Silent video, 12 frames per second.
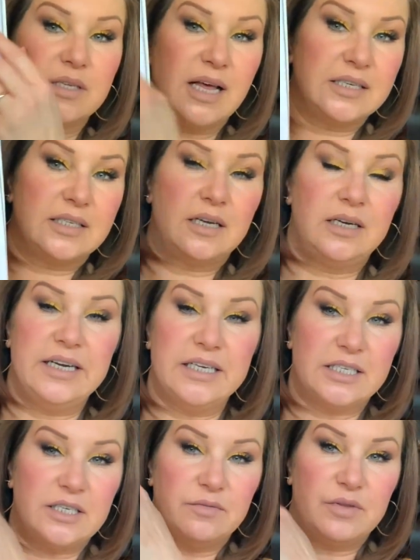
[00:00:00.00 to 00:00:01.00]
That's the
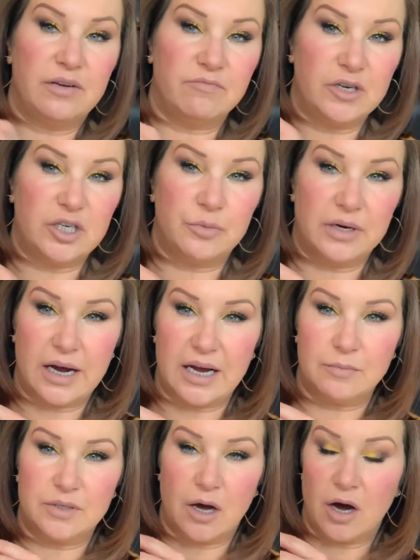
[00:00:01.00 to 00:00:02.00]
list of the enrichment
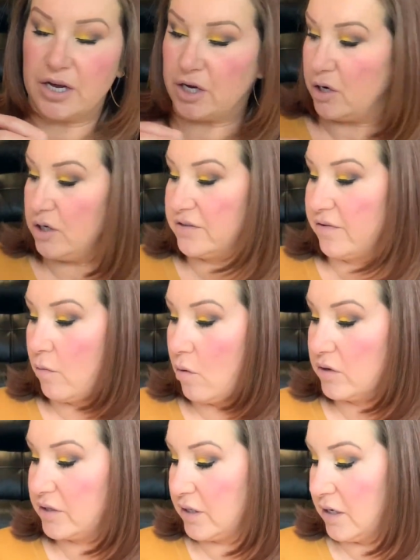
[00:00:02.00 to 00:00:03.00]
games that I use for
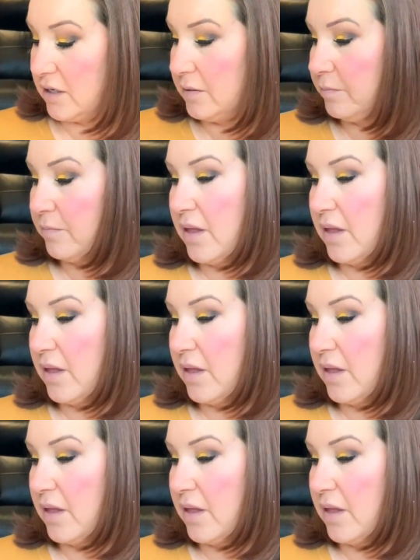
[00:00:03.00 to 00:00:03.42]
Watson.